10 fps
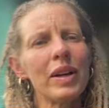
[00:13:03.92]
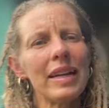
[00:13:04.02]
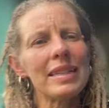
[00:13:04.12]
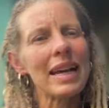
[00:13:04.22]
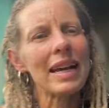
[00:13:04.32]

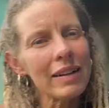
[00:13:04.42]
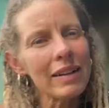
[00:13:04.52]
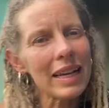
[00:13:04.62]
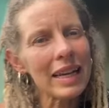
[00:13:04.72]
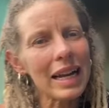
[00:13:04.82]
it's kind of
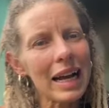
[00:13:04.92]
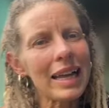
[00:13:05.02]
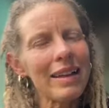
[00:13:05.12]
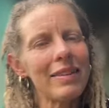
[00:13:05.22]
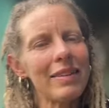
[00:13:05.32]
like an
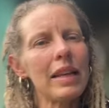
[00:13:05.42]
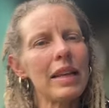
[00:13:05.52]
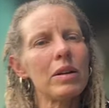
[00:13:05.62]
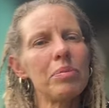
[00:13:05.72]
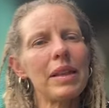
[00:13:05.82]
eye of a
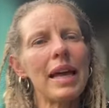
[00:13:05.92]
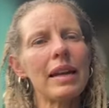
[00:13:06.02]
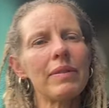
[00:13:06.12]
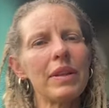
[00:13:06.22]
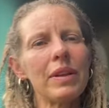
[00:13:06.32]
needle plant
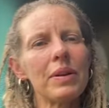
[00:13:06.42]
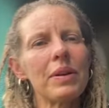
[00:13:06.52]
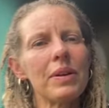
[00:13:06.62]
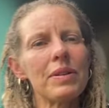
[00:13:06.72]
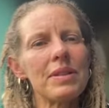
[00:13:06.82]
when you
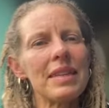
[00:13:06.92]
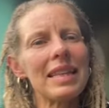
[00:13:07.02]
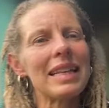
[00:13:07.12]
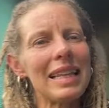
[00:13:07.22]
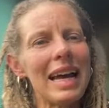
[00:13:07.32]
see
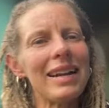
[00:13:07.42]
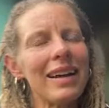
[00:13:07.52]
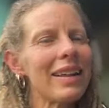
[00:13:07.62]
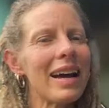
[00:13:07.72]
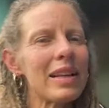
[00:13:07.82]
the light
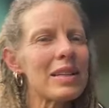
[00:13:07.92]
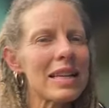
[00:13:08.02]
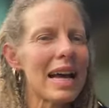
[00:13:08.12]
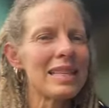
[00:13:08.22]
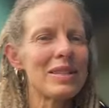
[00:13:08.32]
on the other
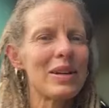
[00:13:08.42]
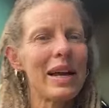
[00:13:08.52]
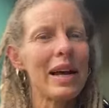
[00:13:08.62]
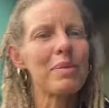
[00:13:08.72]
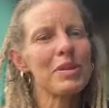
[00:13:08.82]
side. So it
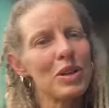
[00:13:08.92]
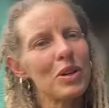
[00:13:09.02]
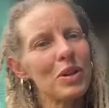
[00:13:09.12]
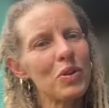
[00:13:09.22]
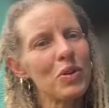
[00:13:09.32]
helps you
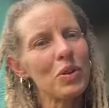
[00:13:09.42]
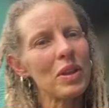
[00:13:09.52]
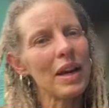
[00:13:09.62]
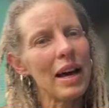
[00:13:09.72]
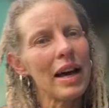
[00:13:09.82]
go through
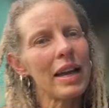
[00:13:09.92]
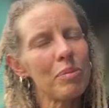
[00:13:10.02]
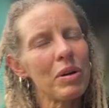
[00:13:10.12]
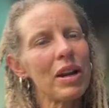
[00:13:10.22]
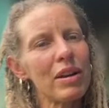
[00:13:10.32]
the eye
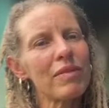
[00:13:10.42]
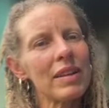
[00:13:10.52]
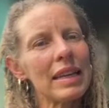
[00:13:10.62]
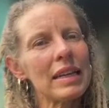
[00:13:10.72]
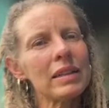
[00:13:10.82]
part of the
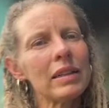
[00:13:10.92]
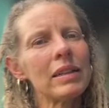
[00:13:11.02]
needle.